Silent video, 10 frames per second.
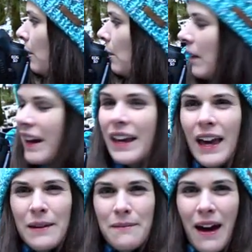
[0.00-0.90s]
when I
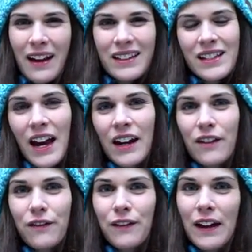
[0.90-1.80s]
came back, it's
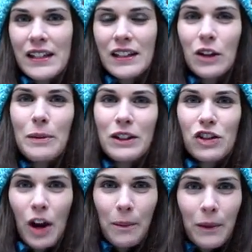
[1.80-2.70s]
a little bit
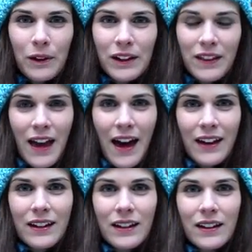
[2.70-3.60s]
jumbled at that.